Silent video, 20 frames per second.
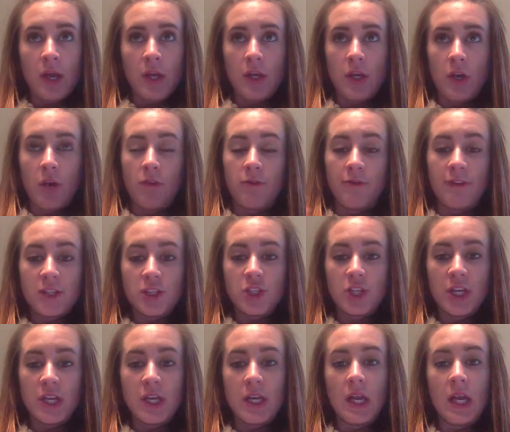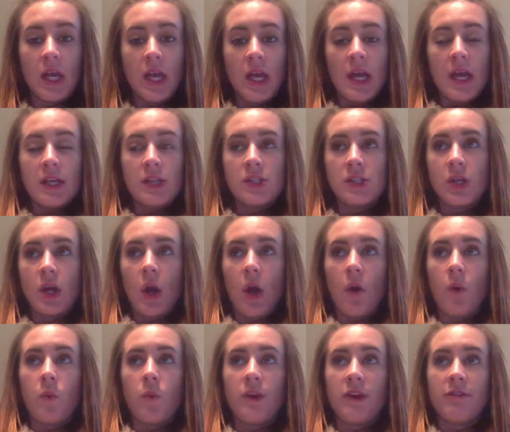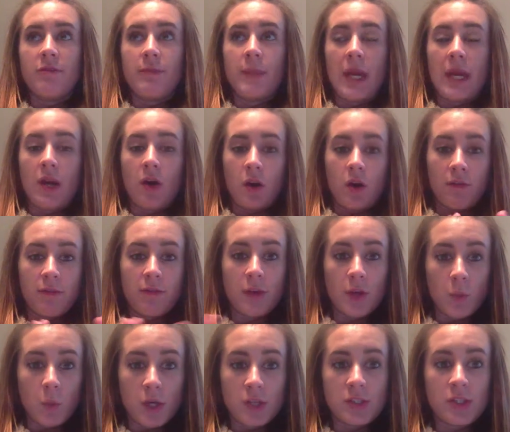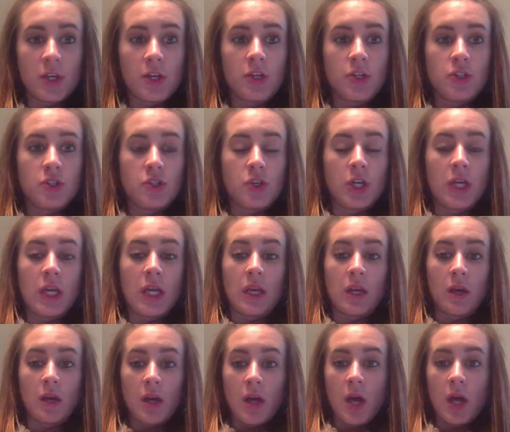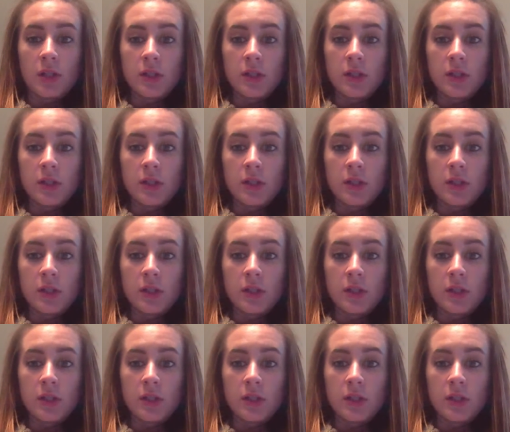you know vision so we've made all of her words on her screen